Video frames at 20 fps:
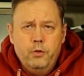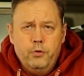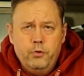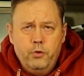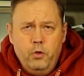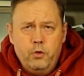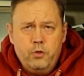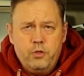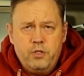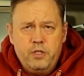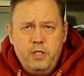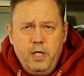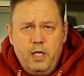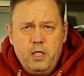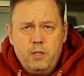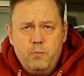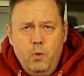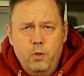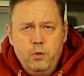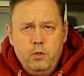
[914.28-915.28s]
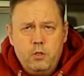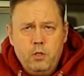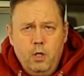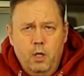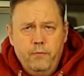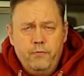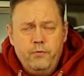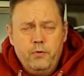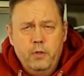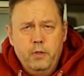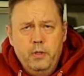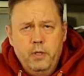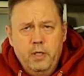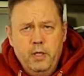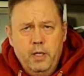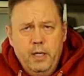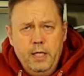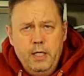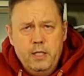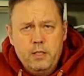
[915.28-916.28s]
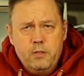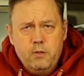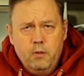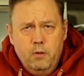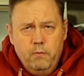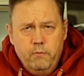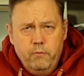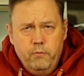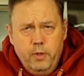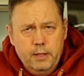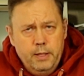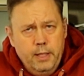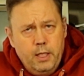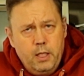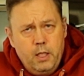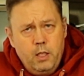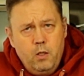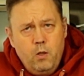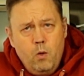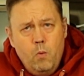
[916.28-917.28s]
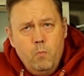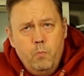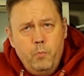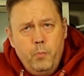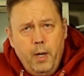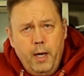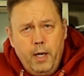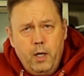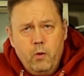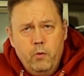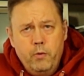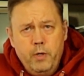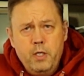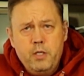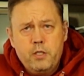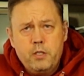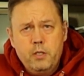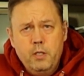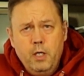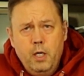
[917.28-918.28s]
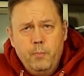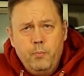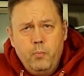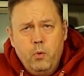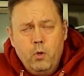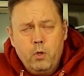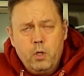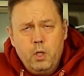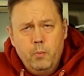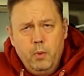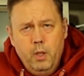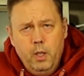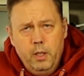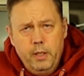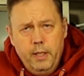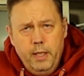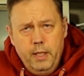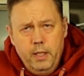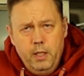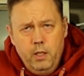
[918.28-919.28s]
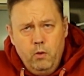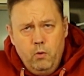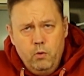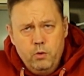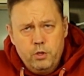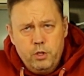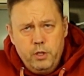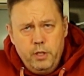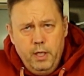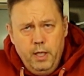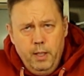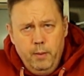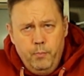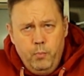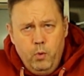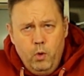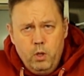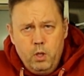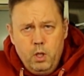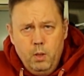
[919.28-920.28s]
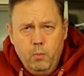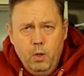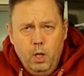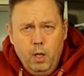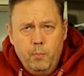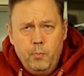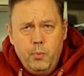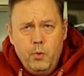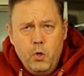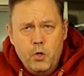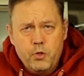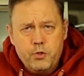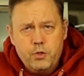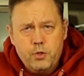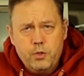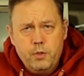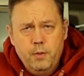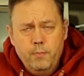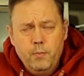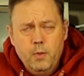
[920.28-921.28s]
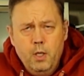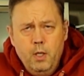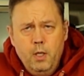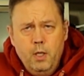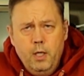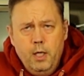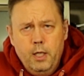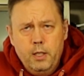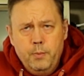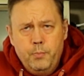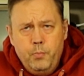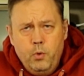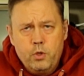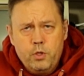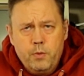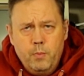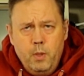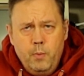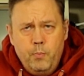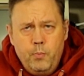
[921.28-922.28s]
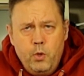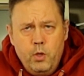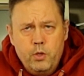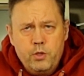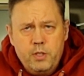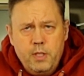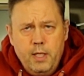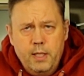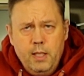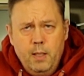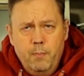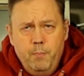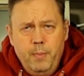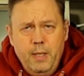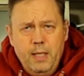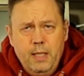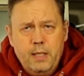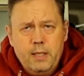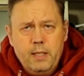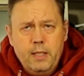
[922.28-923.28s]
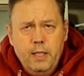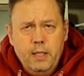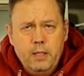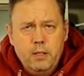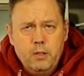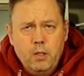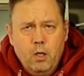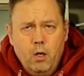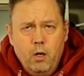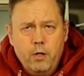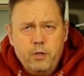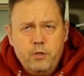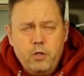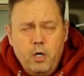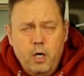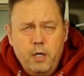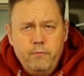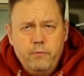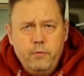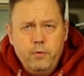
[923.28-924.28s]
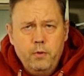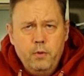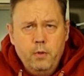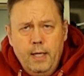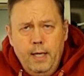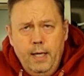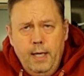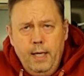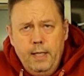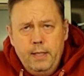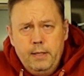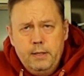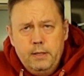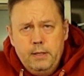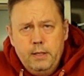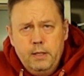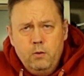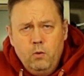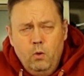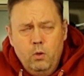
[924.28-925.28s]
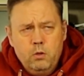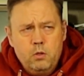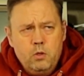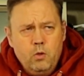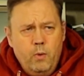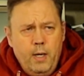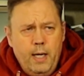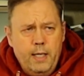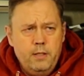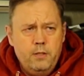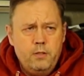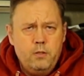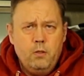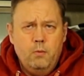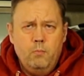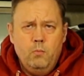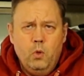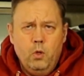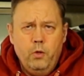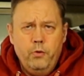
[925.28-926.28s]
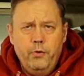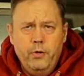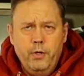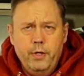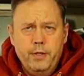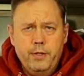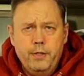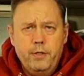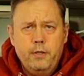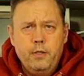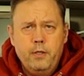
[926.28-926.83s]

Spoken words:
Just 6 months after the release of the Compact Original Portable, they launched the Portable Plus. The Portable Plus had a built-in hard drive, and it also had some other